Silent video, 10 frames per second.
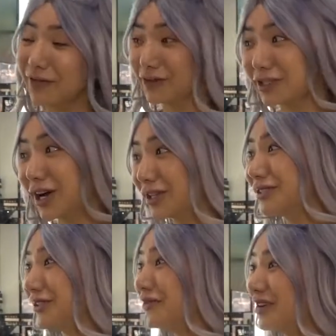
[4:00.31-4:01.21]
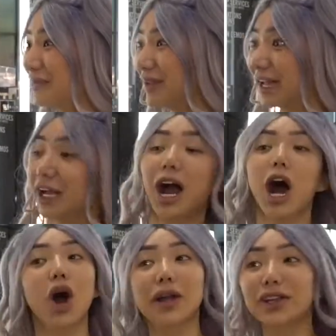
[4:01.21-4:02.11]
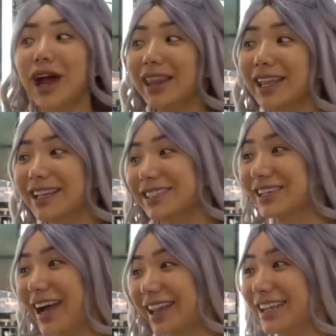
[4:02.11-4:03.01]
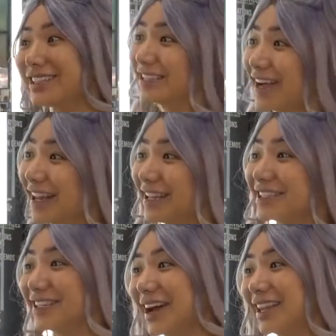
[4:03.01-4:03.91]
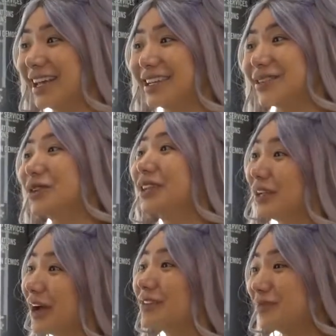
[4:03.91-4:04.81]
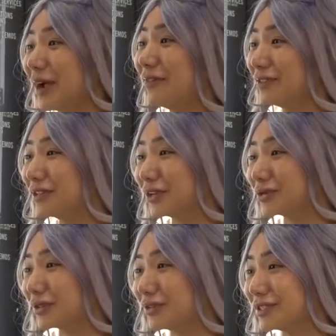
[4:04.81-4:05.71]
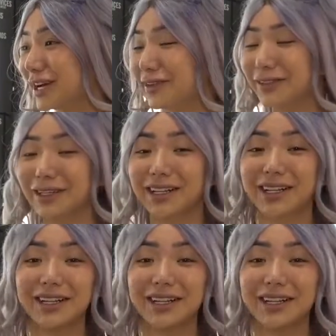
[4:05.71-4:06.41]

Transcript: the $50, you know, when it would be like, oh, can you add this? Can you add this? Can you add this? Can you add this? Or you like you have to buy $50 worth of stuff.